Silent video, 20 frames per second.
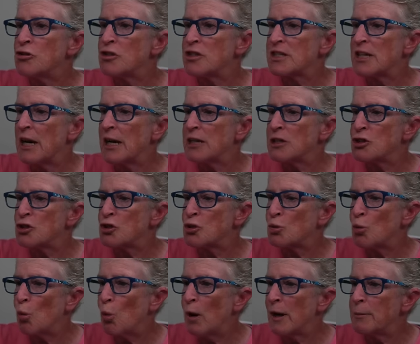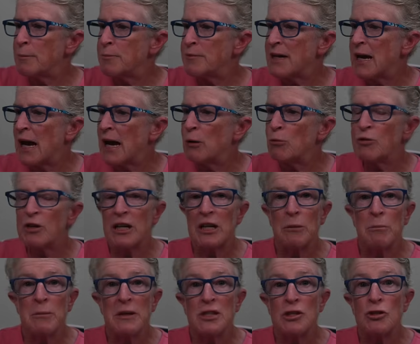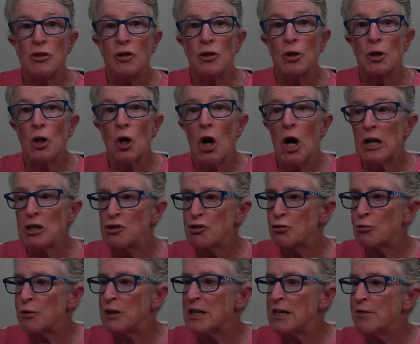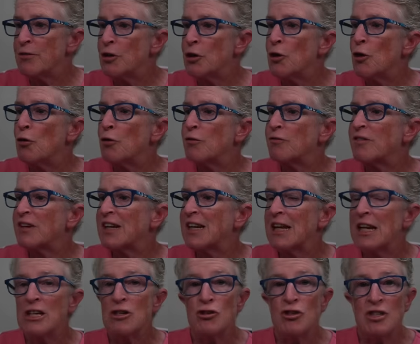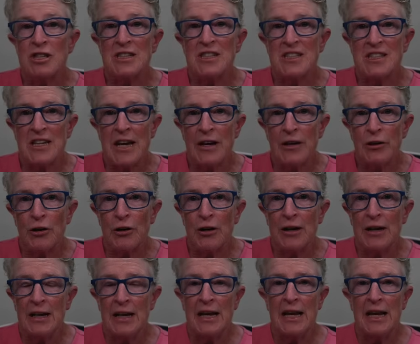just kind of swipe down to come into the lock screen in the notification center,